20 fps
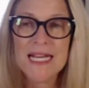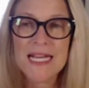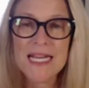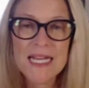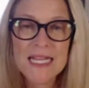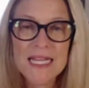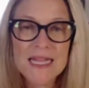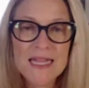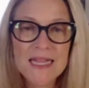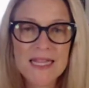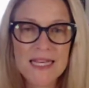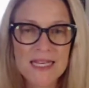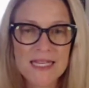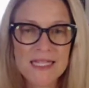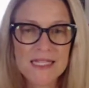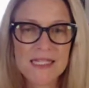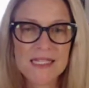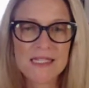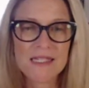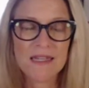in
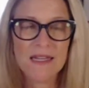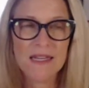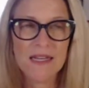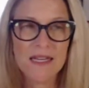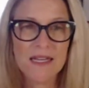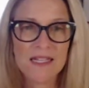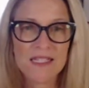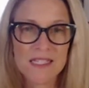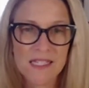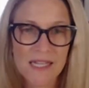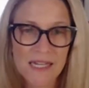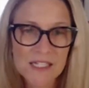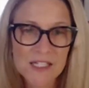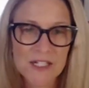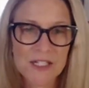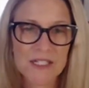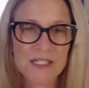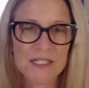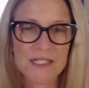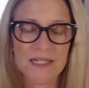this
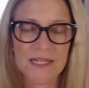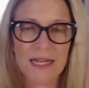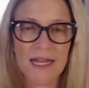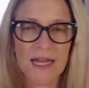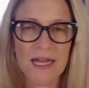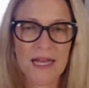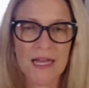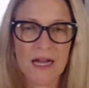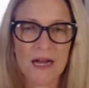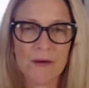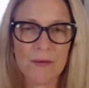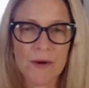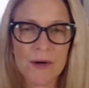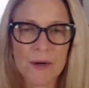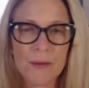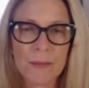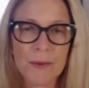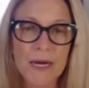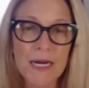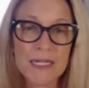session today, I
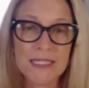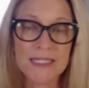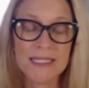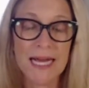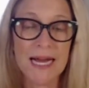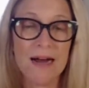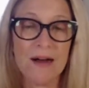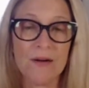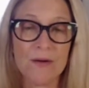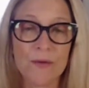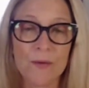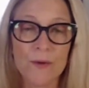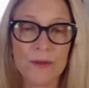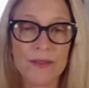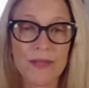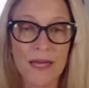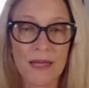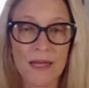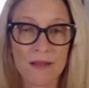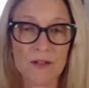want to break down
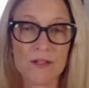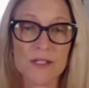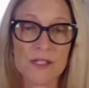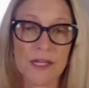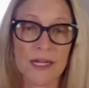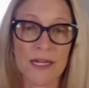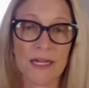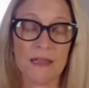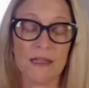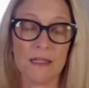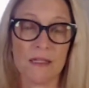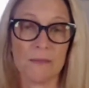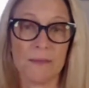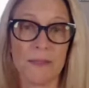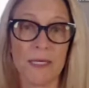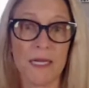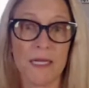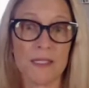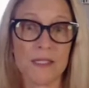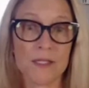what that looks like a little
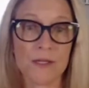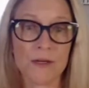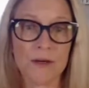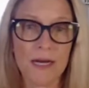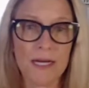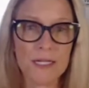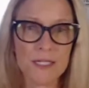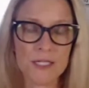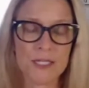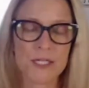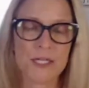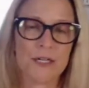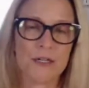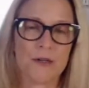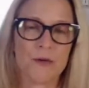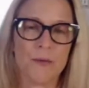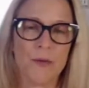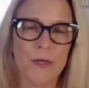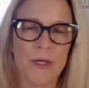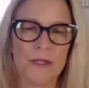bit. And so I
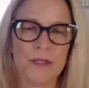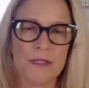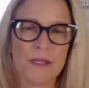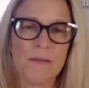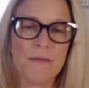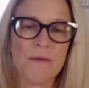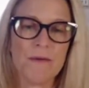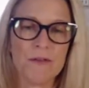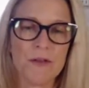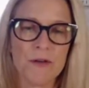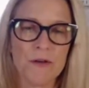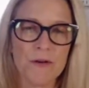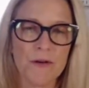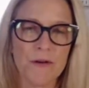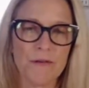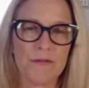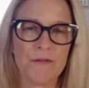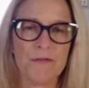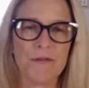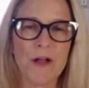shared with some of you,
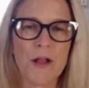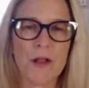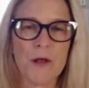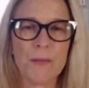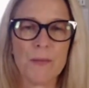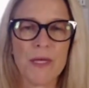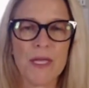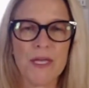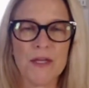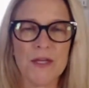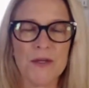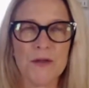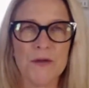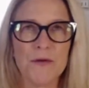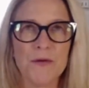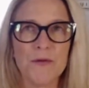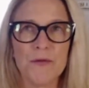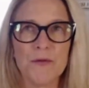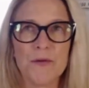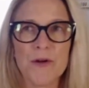if you follow me,
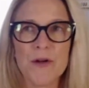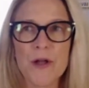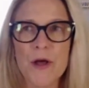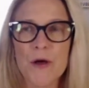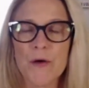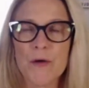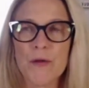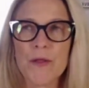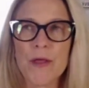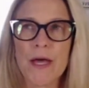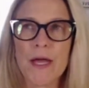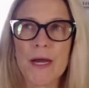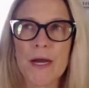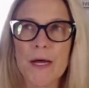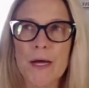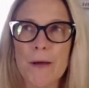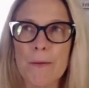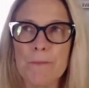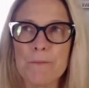you know that